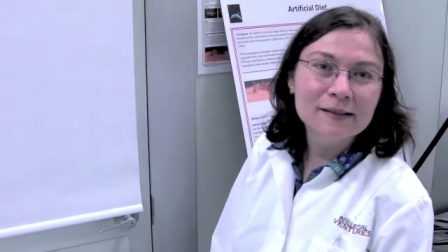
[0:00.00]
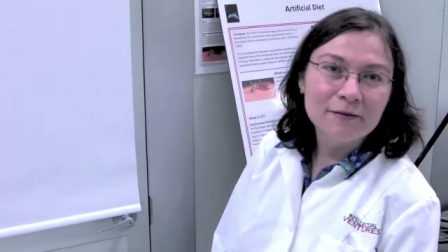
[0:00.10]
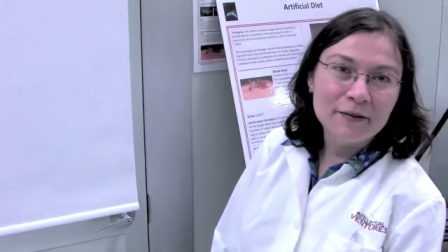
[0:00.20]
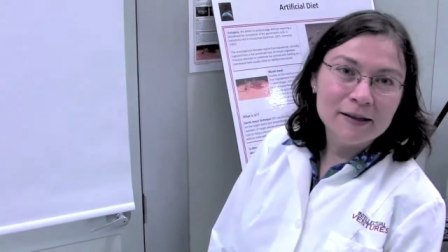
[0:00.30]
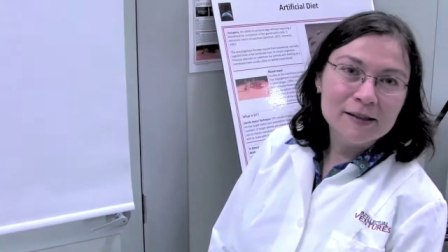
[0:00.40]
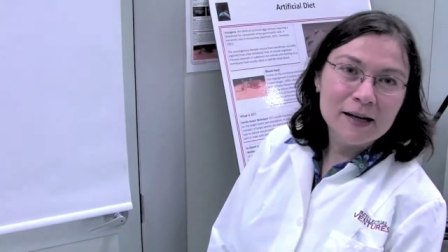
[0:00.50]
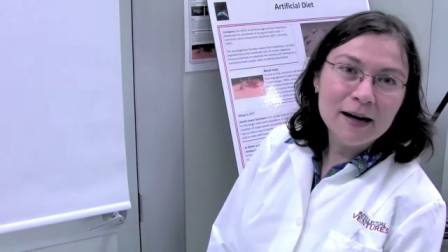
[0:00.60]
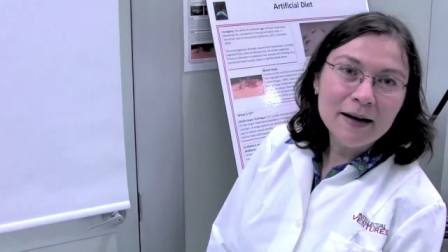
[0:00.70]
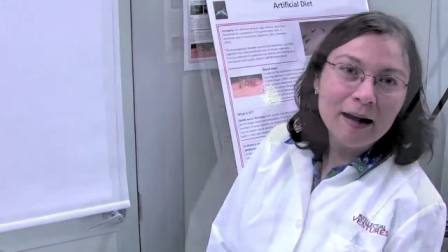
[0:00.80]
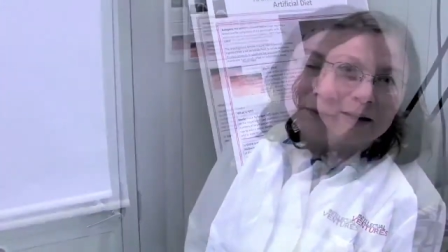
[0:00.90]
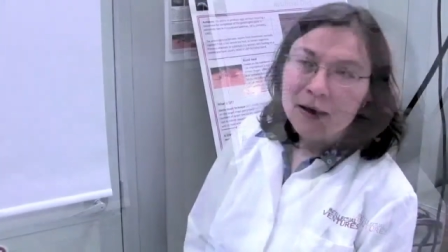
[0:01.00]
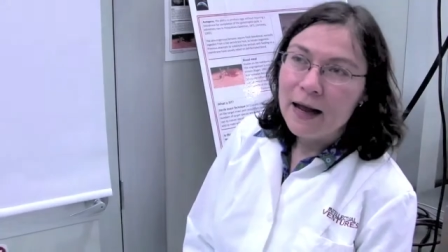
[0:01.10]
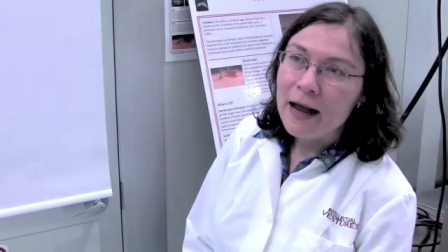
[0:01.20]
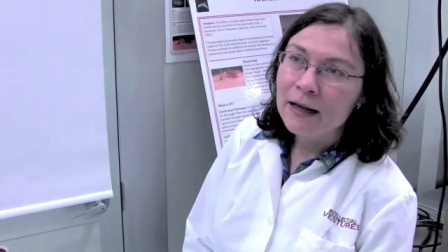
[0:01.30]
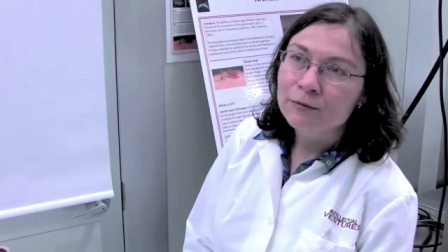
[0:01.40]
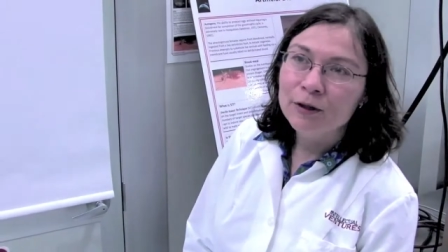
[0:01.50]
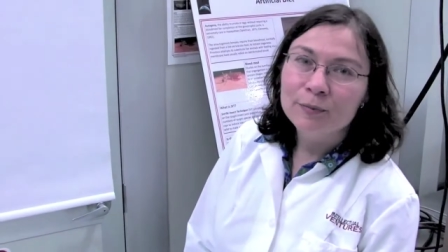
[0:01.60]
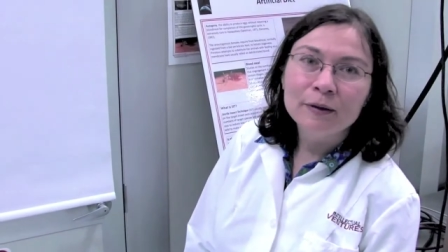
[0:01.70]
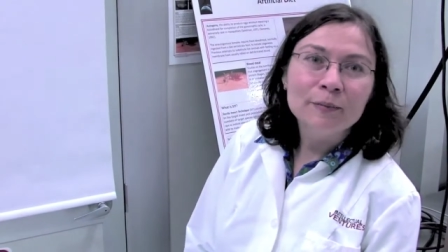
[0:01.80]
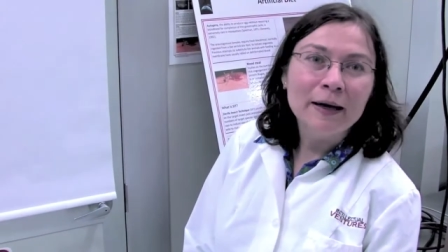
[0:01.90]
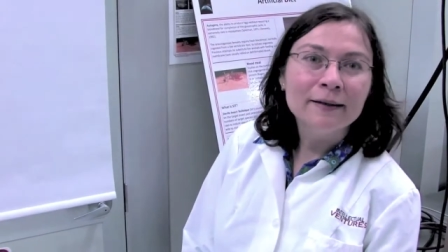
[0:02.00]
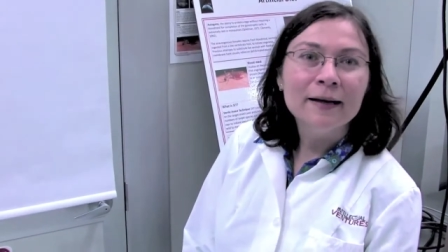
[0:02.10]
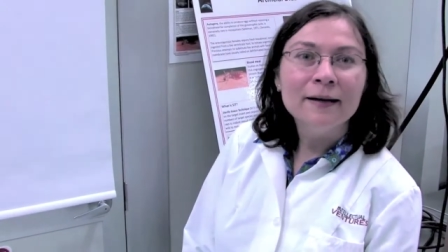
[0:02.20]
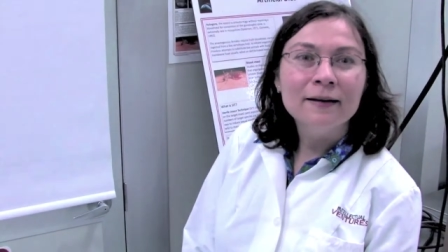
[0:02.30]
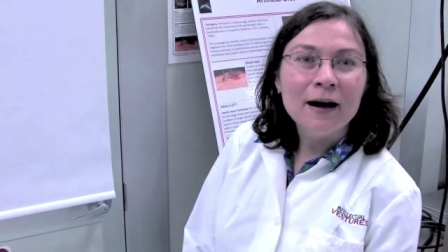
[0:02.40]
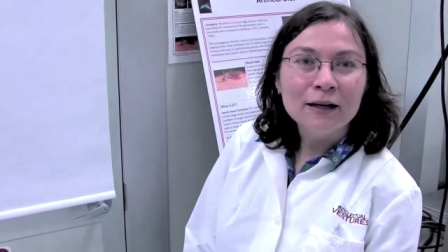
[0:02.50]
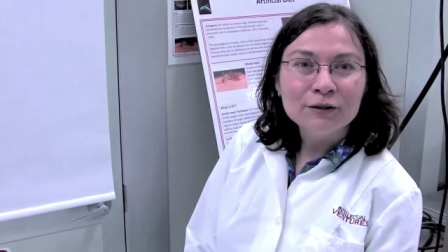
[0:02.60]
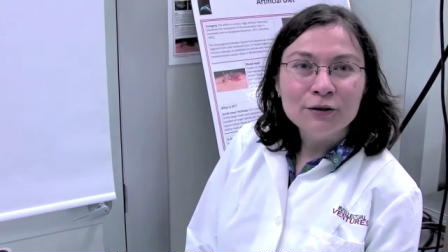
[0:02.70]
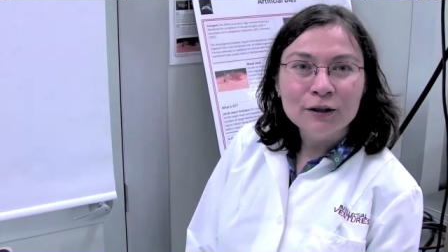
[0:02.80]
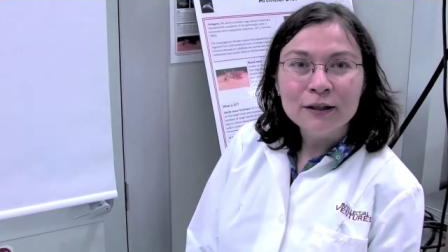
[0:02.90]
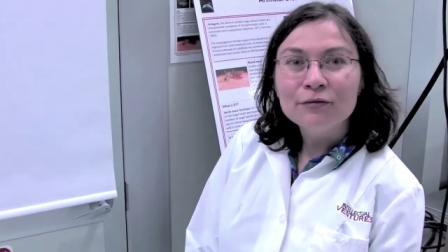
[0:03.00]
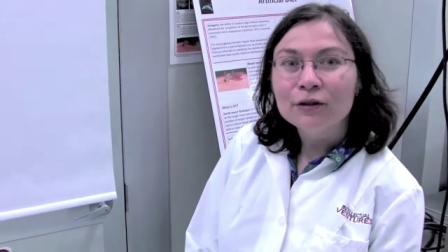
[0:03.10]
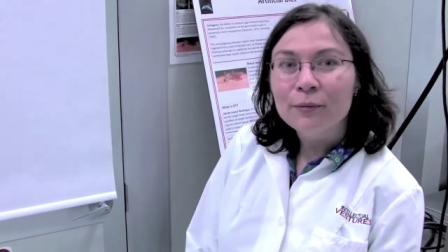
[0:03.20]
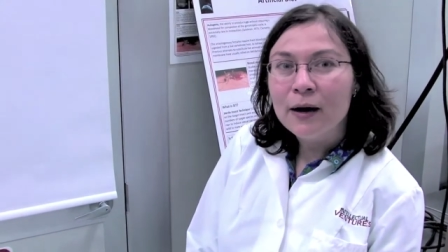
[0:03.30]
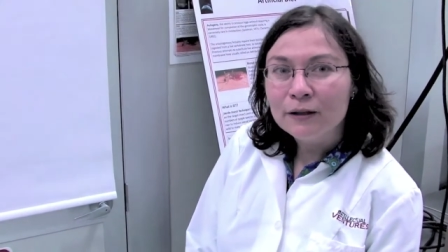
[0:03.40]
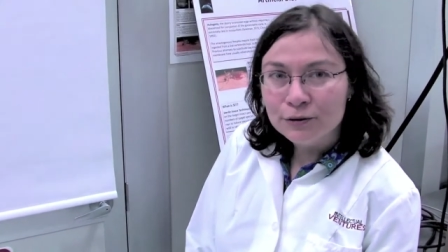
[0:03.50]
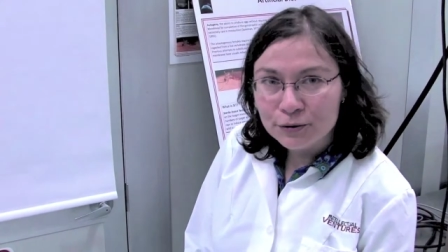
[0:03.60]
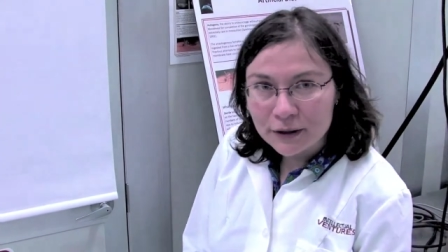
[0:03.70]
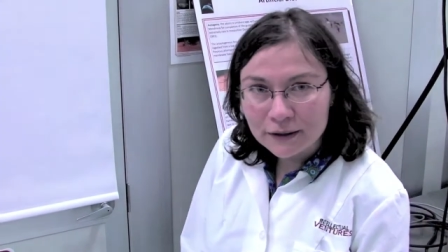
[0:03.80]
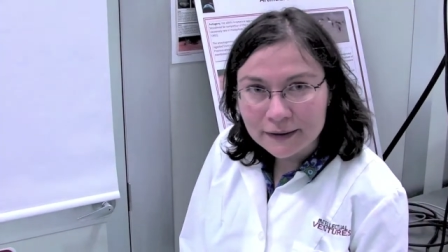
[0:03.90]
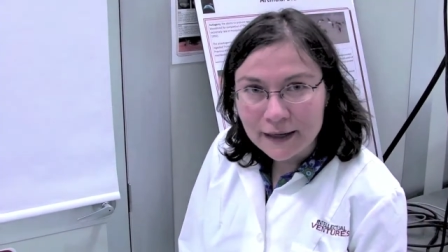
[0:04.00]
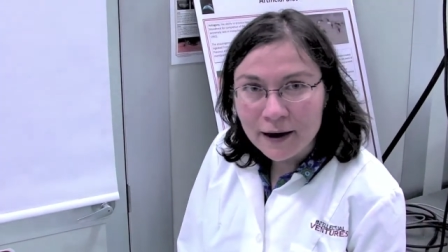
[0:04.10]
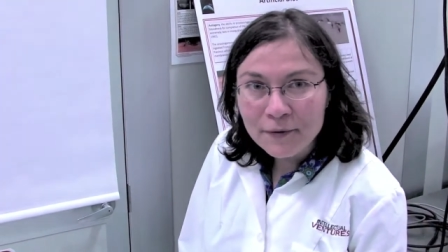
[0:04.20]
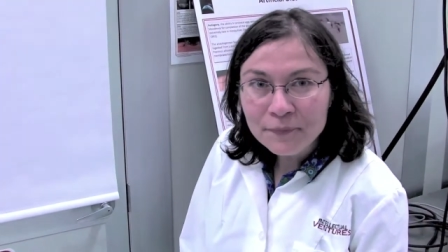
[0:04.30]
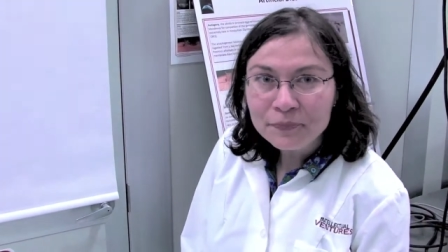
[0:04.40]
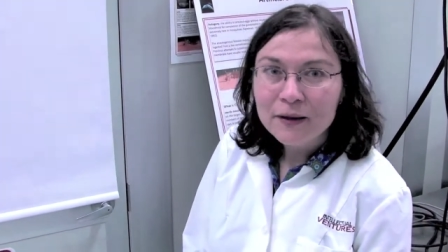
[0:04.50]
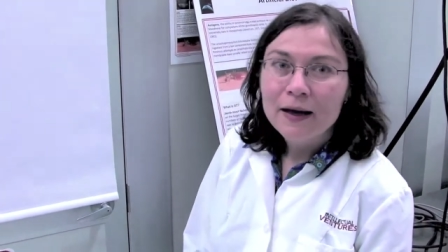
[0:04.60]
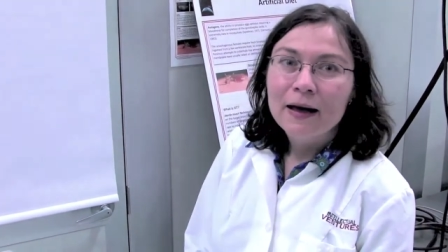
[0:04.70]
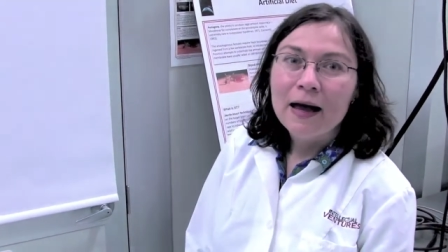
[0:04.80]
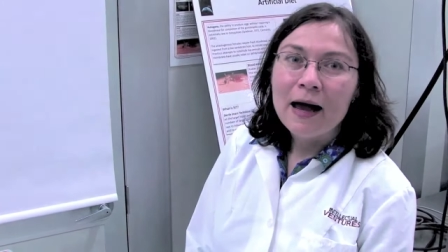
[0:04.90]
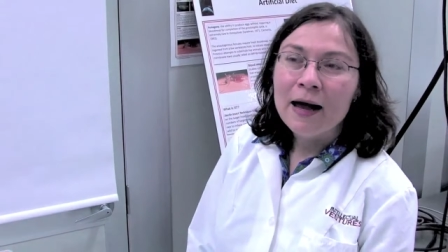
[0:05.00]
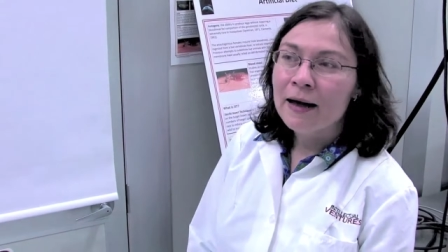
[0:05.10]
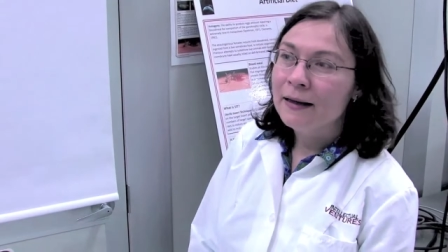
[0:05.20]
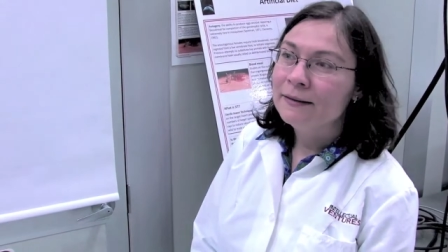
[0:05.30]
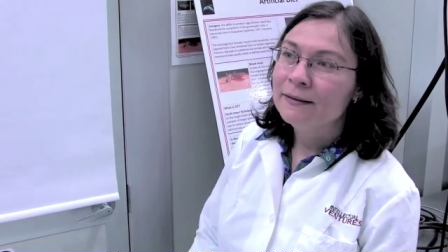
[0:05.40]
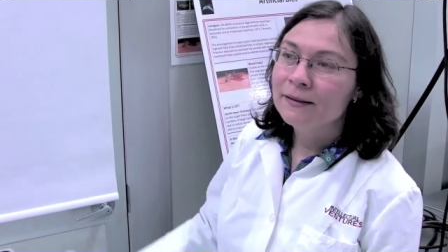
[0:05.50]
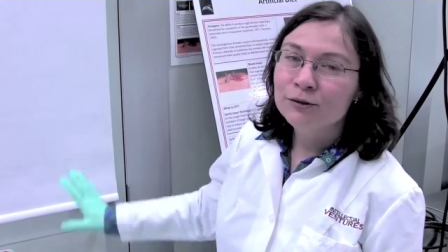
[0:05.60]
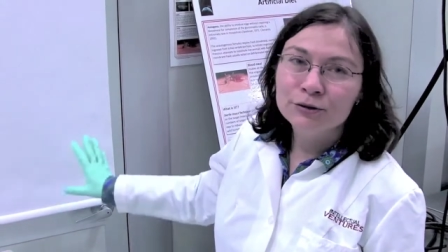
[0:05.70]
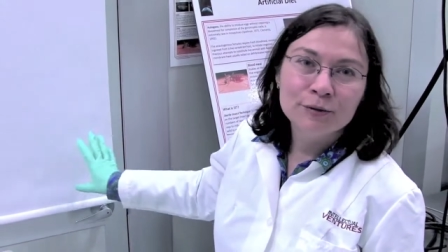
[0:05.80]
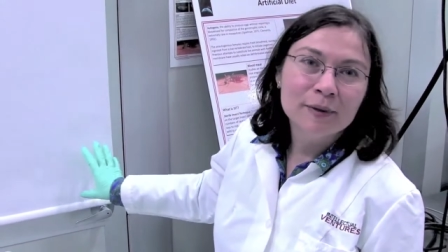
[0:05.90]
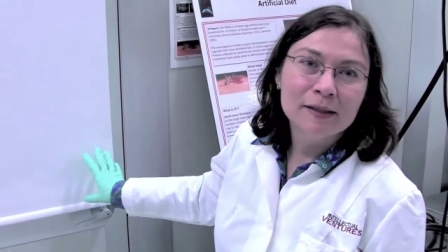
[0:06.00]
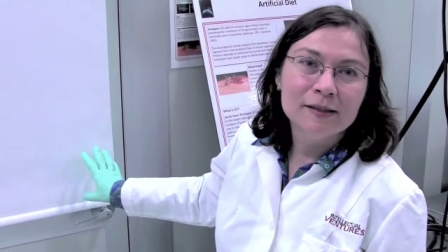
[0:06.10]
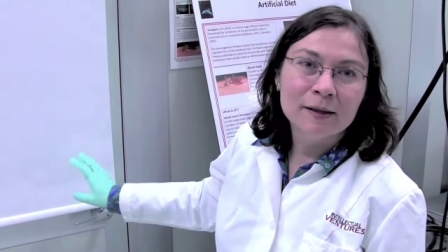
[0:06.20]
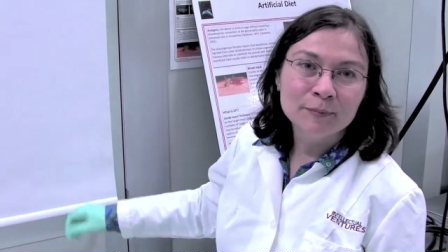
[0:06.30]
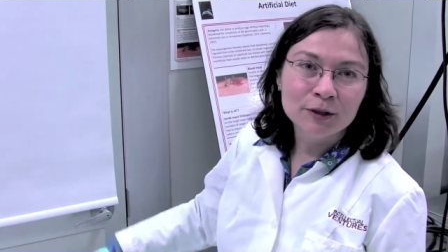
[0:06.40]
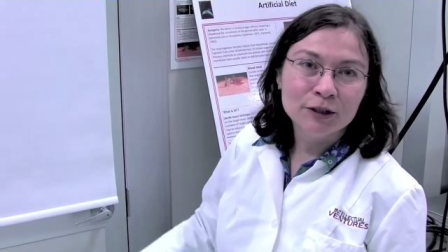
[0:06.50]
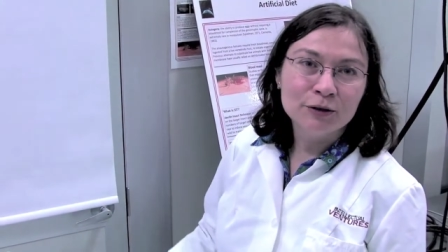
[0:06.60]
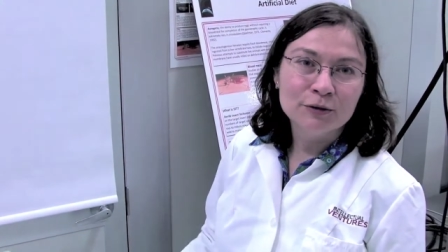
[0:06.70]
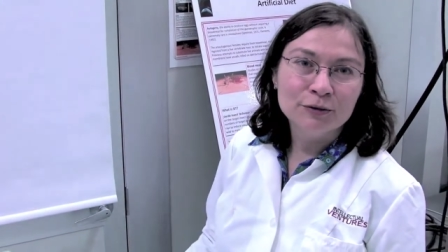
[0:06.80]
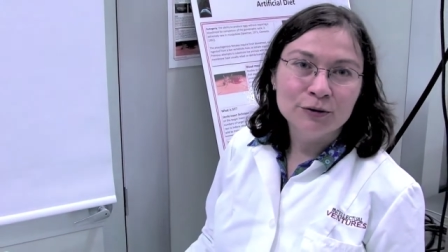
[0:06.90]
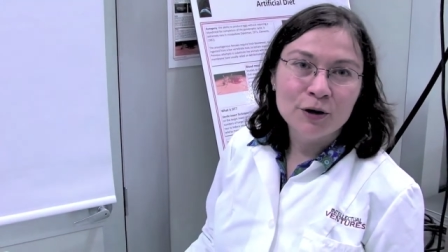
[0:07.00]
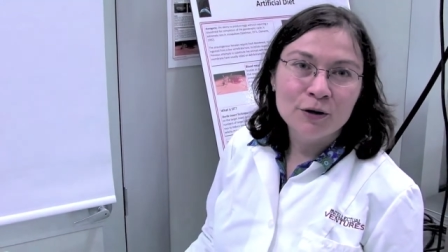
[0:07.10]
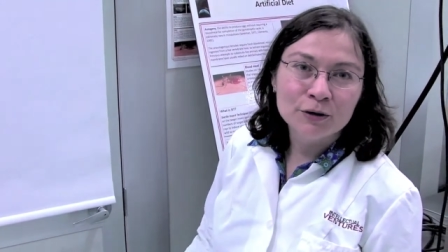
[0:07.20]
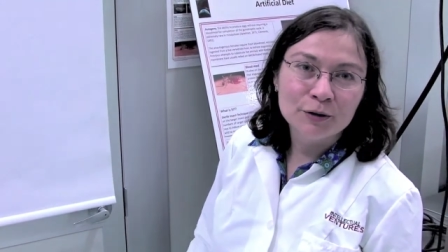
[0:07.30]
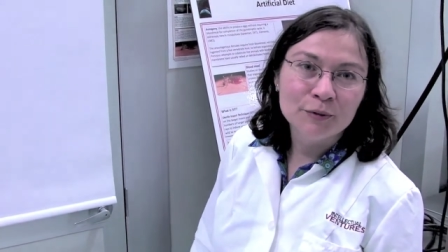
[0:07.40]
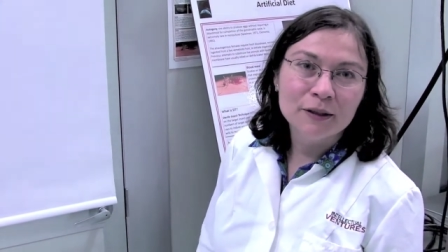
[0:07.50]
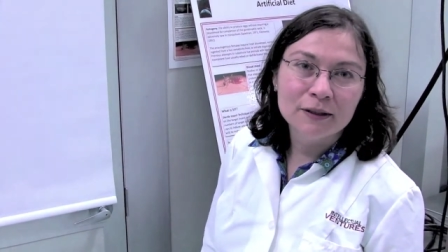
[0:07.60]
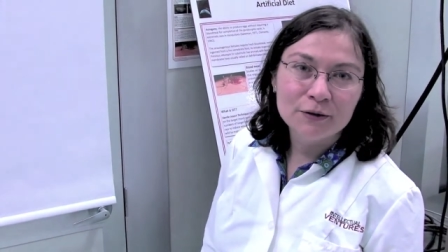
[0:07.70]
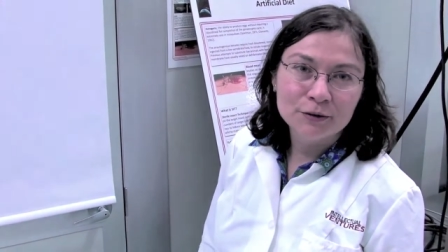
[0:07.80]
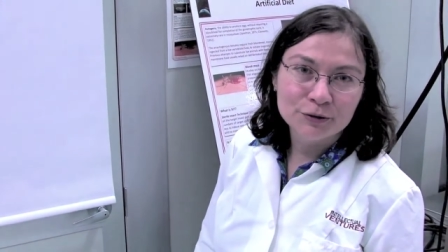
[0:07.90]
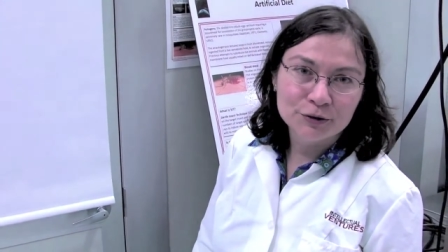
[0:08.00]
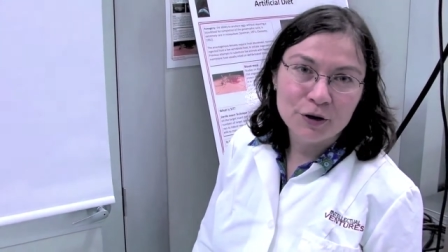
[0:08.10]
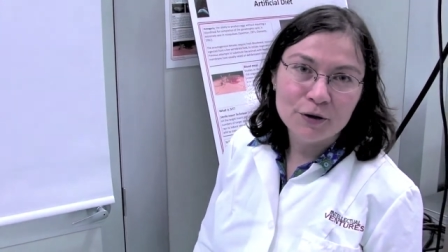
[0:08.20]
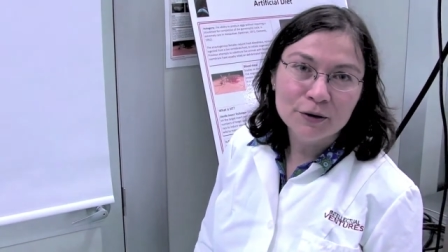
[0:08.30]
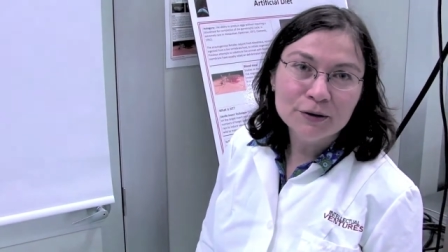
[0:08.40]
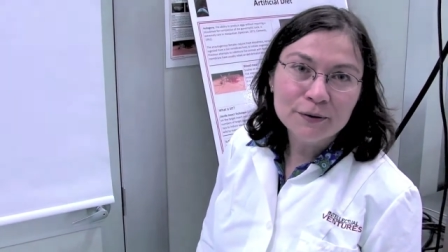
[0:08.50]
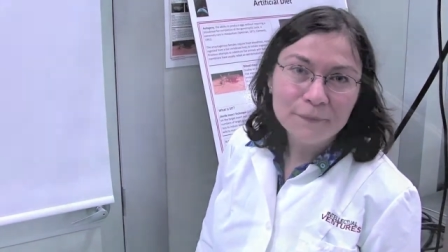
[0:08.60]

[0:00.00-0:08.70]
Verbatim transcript: stephensi, and we've been maintaining our colony for about two years now. And this room is temperature controlled, humidity controlled,